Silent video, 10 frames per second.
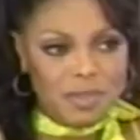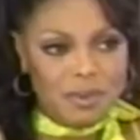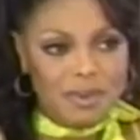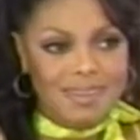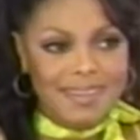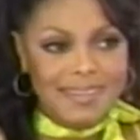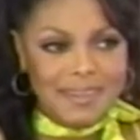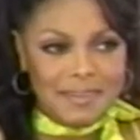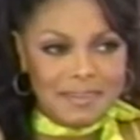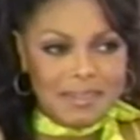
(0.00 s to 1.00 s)
she would
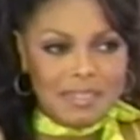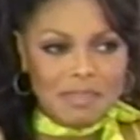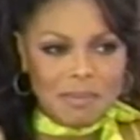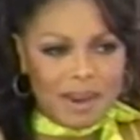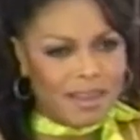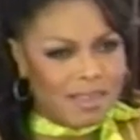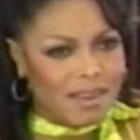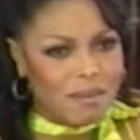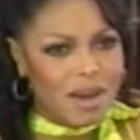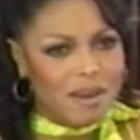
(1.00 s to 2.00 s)
sit back
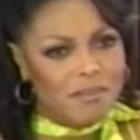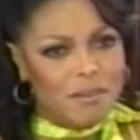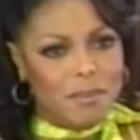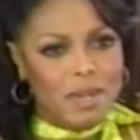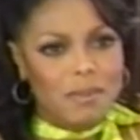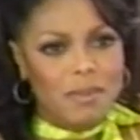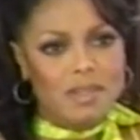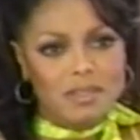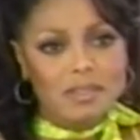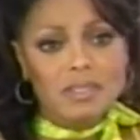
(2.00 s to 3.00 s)
and think about it for a
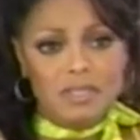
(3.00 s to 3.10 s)
minute, but it's her